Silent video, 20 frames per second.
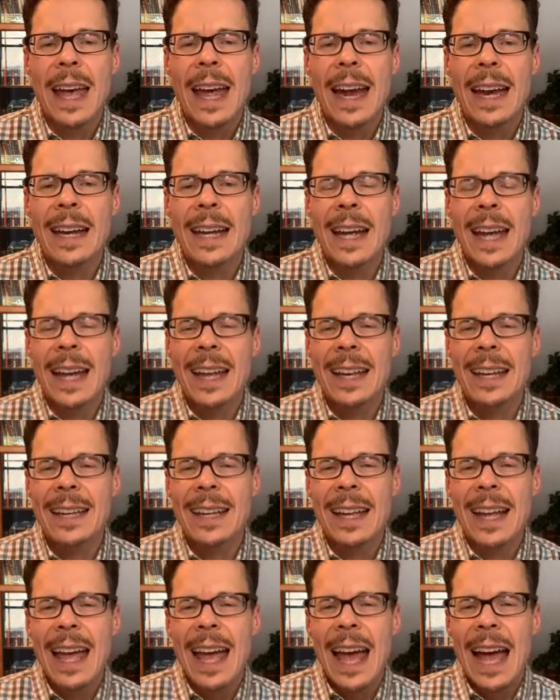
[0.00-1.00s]

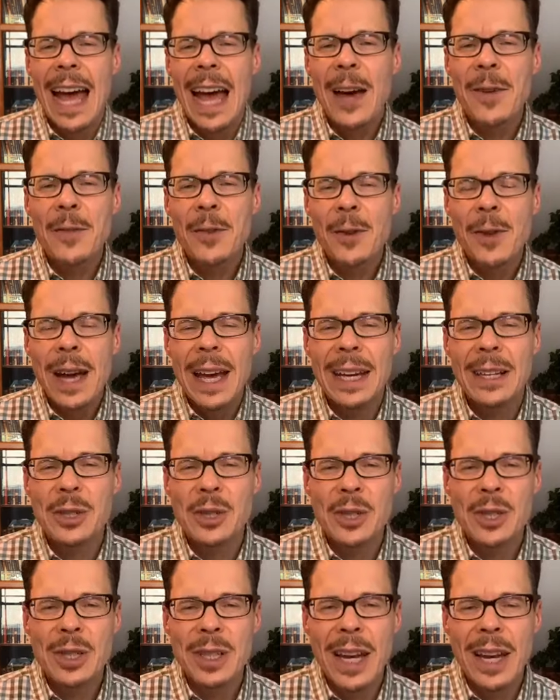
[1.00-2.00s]
And after I had
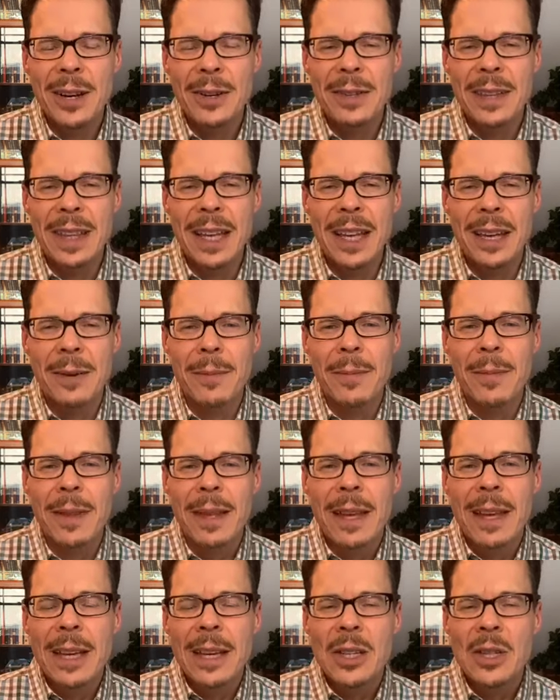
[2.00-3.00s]
shared them,
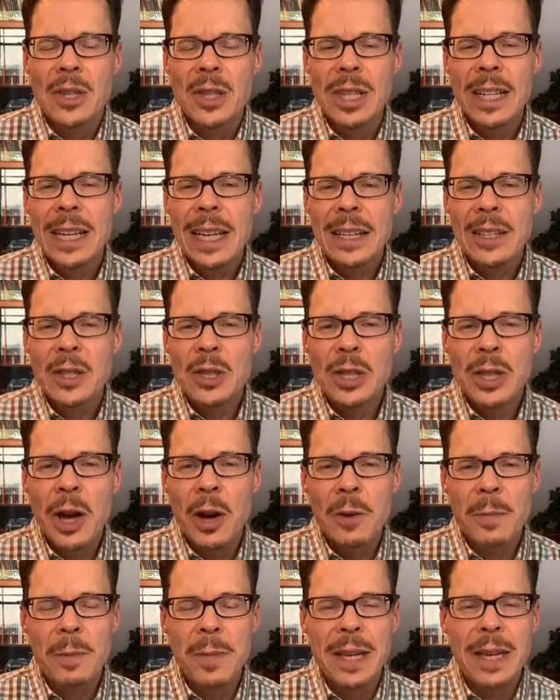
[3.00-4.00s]
she
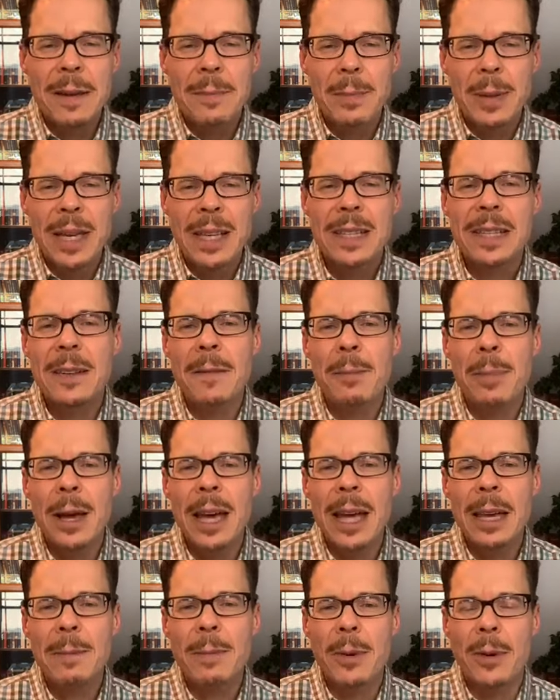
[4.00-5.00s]
showed me a piece of
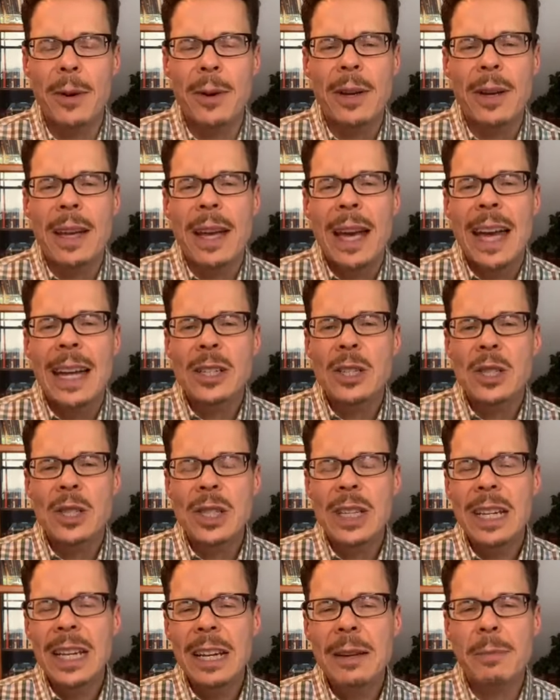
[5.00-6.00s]
paper, and
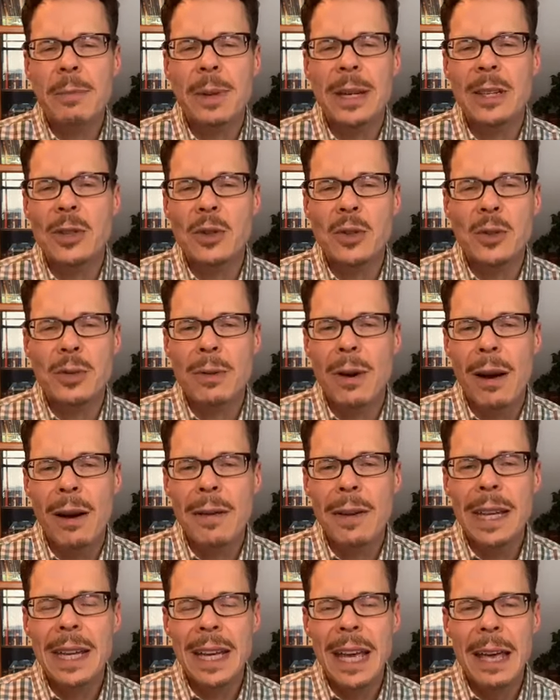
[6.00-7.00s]
she had been
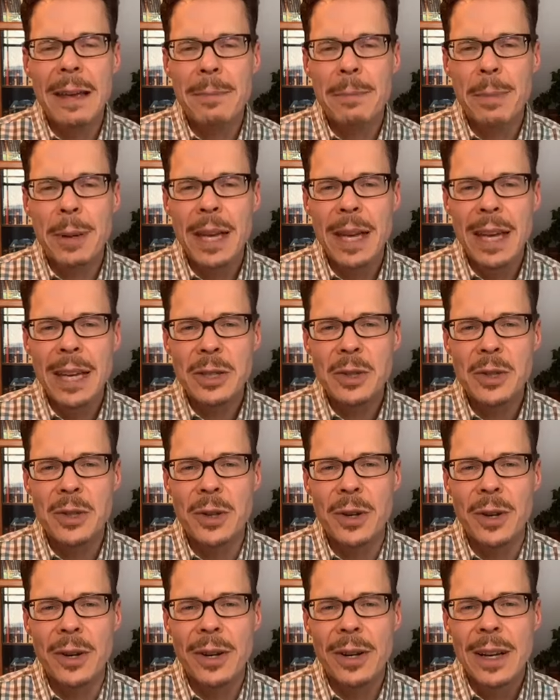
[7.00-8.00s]
drawing a
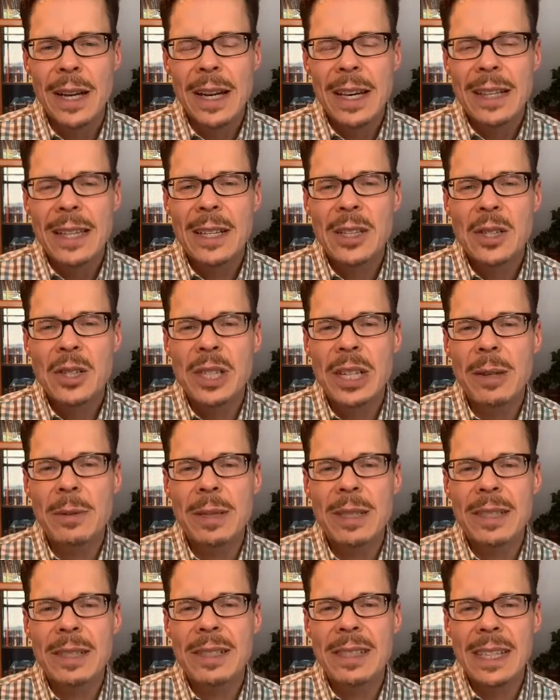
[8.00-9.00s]
picture that she
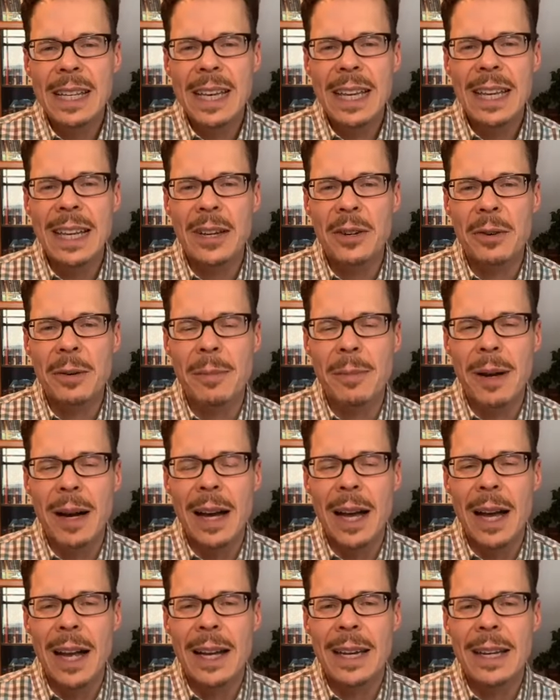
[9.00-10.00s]
was seeing in her
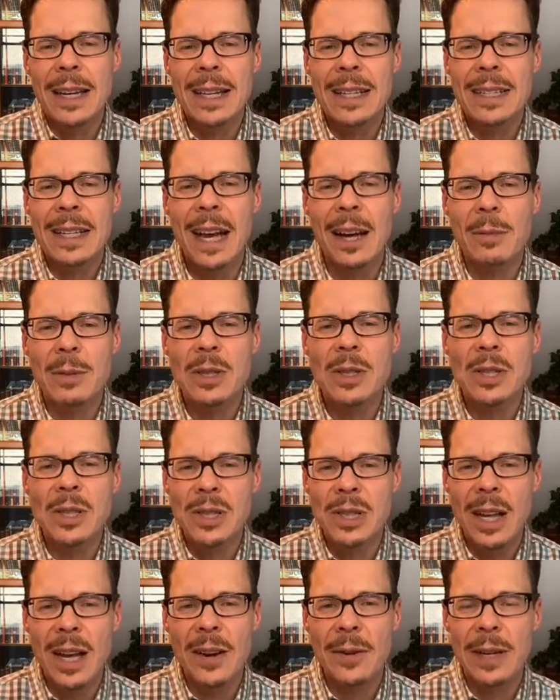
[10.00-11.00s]
mind as I was
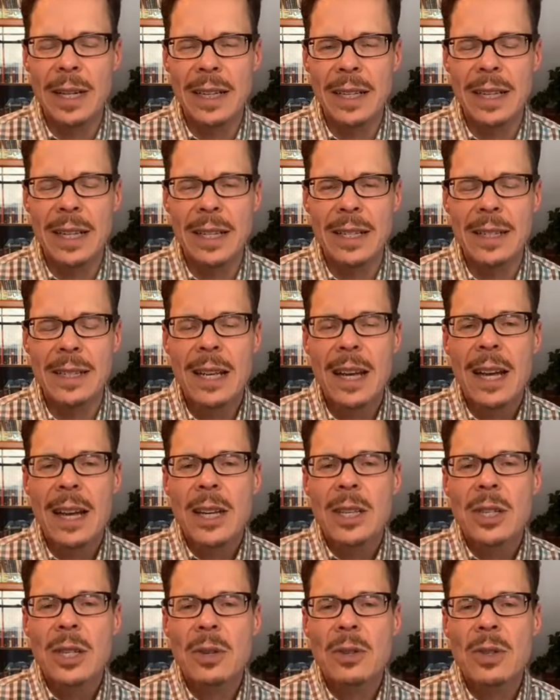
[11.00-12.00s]
sharing this.
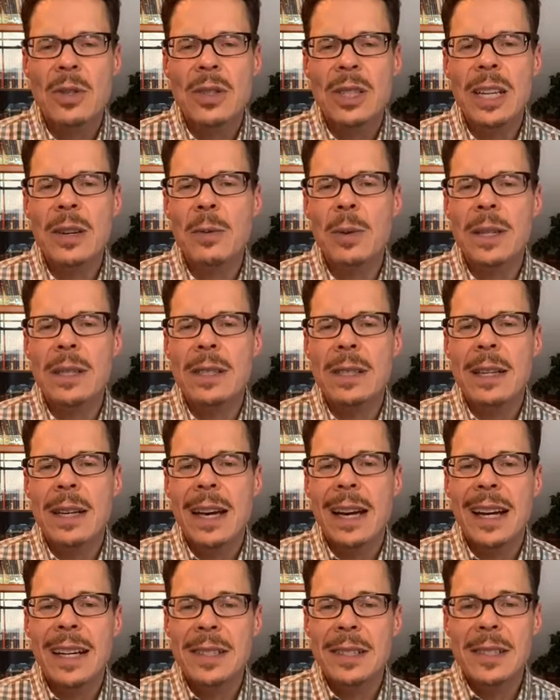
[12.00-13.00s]
So she was
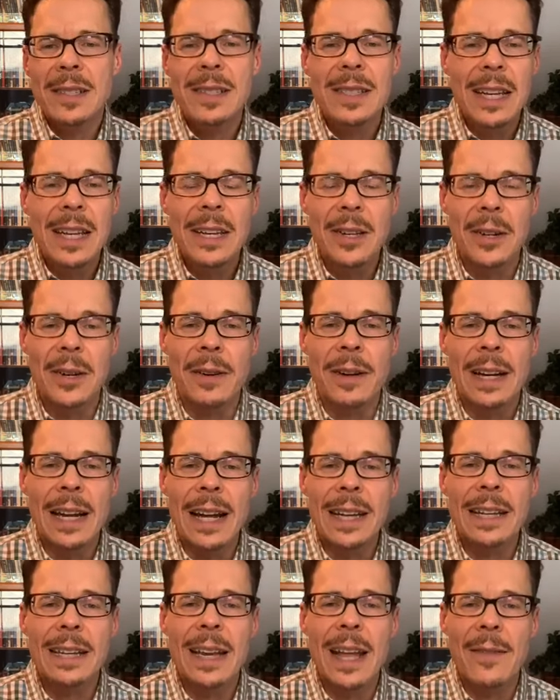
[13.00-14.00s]
a seer, and
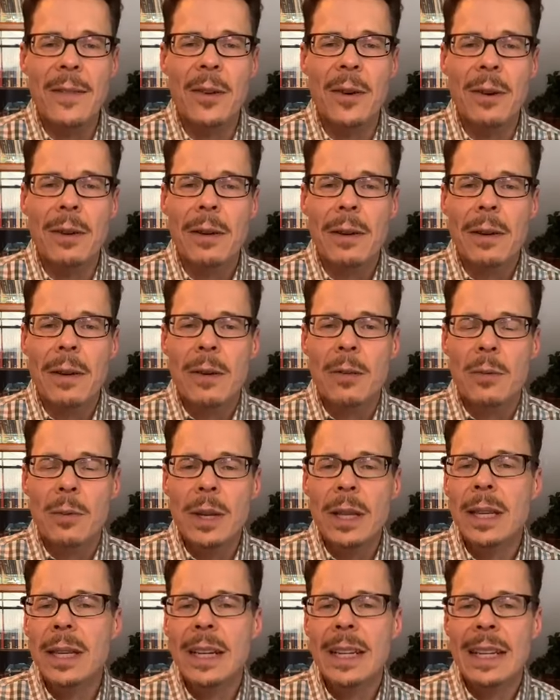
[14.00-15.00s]
I'd never
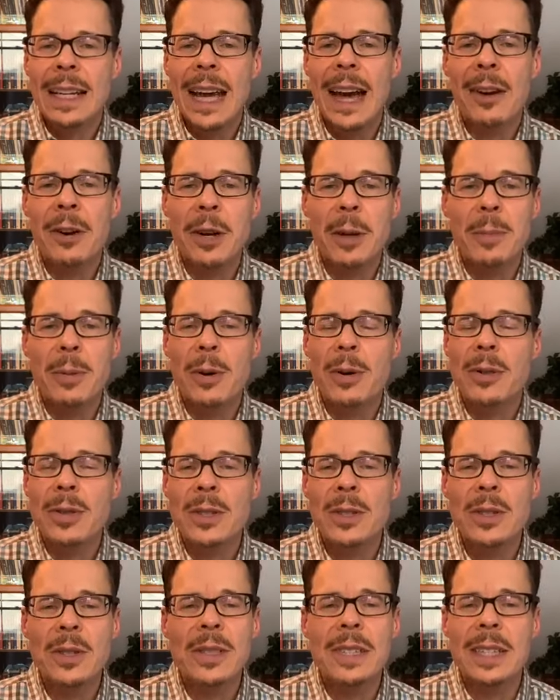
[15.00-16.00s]
really encountered a
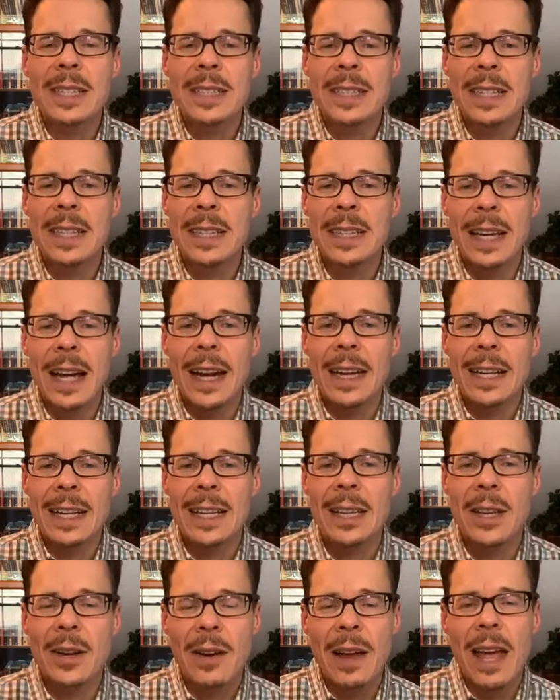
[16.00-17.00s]
person who just did that
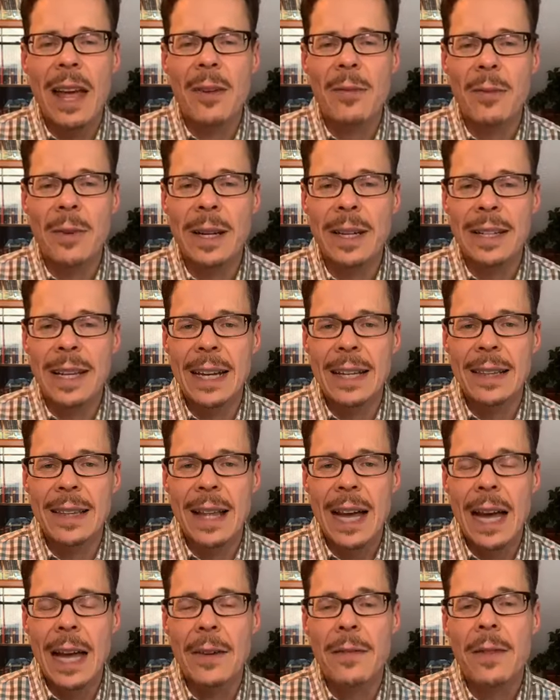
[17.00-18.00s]
in their everyday
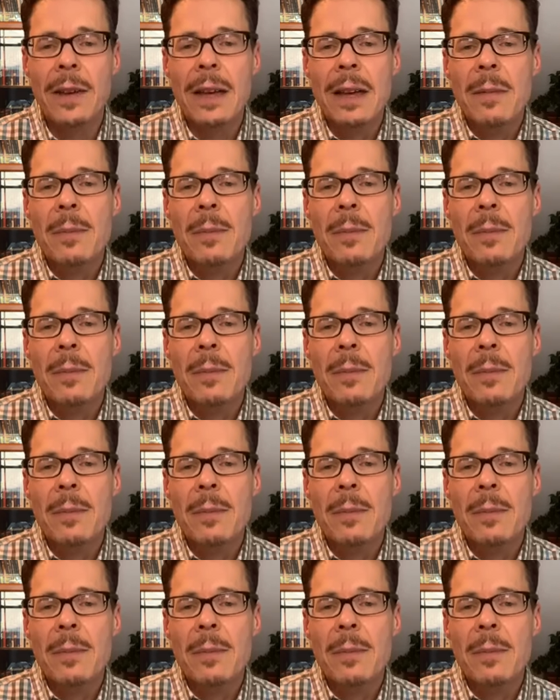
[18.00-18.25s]
life.